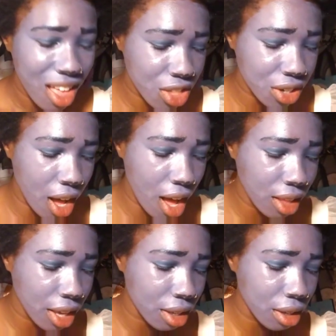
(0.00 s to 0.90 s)
they're not
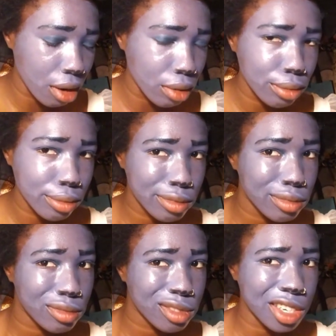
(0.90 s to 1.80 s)

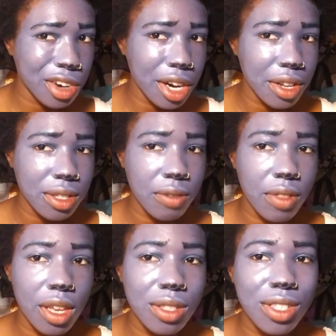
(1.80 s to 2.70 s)
the greatest of things.